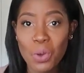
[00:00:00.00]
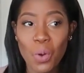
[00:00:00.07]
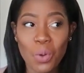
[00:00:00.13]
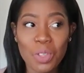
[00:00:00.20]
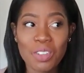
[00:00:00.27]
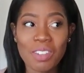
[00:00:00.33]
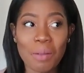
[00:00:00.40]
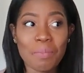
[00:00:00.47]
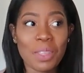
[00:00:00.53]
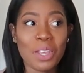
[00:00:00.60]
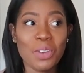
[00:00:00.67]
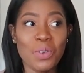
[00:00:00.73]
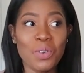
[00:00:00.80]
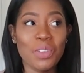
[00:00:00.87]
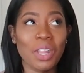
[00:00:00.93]
go there's
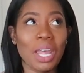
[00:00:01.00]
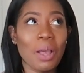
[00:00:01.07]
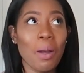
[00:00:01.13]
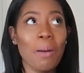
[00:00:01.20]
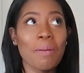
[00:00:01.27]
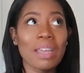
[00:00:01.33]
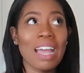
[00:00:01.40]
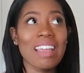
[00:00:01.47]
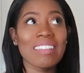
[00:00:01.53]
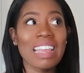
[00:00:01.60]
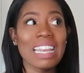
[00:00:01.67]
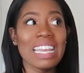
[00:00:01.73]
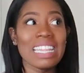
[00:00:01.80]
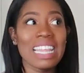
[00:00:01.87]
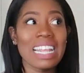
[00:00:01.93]
something new and you're like, oh my gosh,
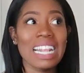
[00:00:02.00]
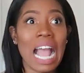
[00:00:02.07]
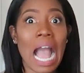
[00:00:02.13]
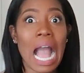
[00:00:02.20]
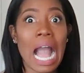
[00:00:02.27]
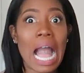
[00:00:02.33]
I need this.